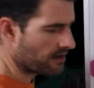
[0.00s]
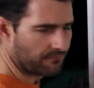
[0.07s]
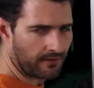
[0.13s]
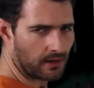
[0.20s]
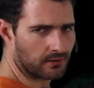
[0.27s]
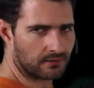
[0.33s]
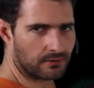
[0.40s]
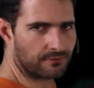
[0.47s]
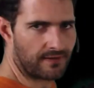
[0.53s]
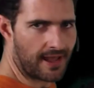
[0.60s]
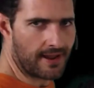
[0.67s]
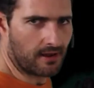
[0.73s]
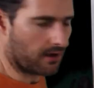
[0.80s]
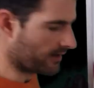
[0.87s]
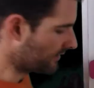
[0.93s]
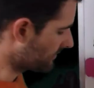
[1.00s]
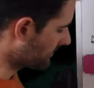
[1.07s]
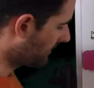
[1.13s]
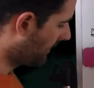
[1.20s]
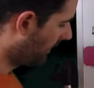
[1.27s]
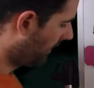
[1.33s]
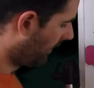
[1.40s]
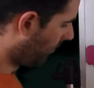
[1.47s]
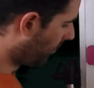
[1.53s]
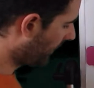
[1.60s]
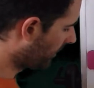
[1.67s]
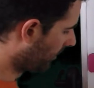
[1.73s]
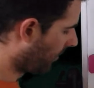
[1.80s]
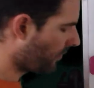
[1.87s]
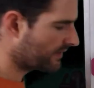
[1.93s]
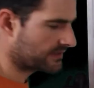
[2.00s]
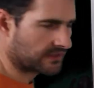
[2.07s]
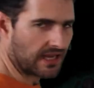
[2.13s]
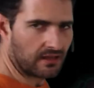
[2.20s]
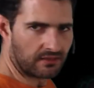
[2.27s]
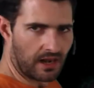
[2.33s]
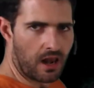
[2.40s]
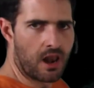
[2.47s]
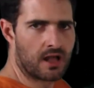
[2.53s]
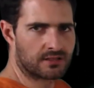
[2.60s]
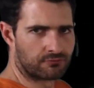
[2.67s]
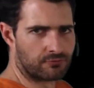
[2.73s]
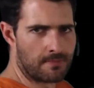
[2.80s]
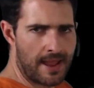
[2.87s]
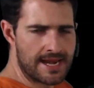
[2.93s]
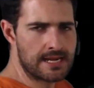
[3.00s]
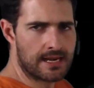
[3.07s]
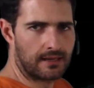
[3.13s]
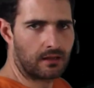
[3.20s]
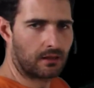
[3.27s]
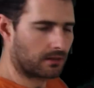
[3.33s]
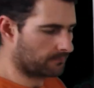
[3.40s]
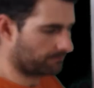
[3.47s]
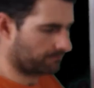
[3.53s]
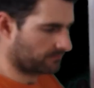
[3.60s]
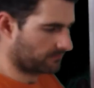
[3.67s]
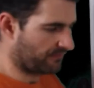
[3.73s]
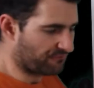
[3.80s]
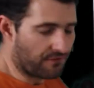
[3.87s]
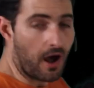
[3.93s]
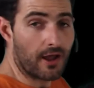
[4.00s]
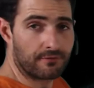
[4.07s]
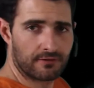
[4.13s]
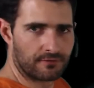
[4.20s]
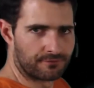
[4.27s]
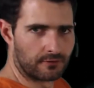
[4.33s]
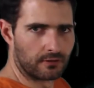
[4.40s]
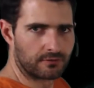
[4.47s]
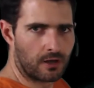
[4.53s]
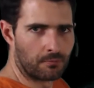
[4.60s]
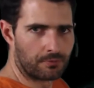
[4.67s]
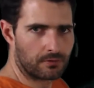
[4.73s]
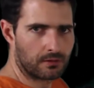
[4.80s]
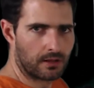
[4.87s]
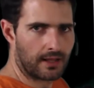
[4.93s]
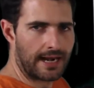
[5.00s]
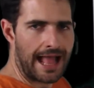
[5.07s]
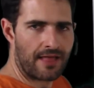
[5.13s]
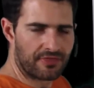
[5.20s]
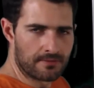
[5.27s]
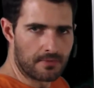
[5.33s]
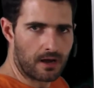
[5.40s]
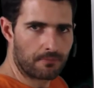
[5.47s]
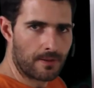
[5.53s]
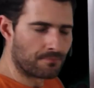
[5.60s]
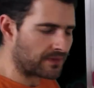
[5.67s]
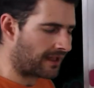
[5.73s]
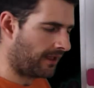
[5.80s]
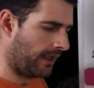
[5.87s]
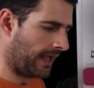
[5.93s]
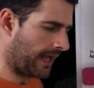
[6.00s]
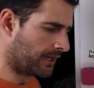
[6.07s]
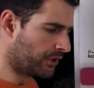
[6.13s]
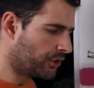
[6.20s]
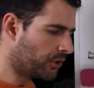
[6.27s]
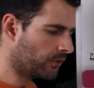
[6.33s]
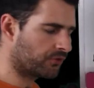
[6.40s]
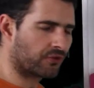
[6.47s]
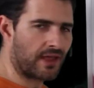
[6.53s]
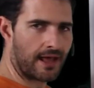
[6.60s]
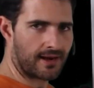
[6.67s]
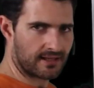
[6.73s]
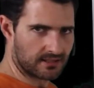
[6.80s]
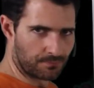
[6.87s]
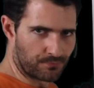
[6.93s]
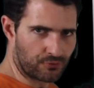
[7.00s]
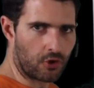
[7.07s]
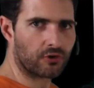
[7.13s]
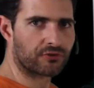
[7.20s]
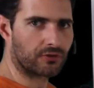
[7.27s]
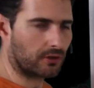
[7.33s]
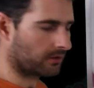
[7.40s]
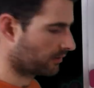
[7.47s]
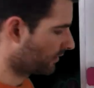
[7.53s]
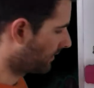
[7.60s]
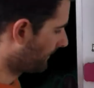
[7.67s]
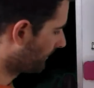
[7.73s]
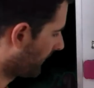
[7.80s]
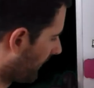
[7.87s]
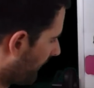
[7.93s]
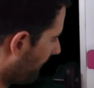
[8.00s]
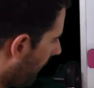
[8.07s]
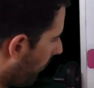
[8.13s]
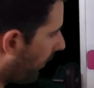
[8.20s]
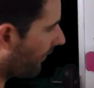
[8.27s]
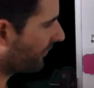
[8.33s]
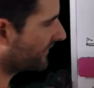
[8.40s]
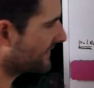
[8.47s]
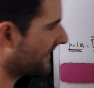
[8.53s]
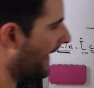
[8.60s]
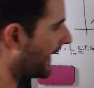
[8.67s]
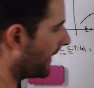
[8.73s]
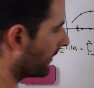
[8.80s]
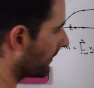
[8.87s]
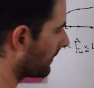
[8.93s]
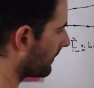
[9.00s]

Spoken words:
values of AIs, we can always take the last remaining 5, for example, and add them up, and use that as a proxy for what the tail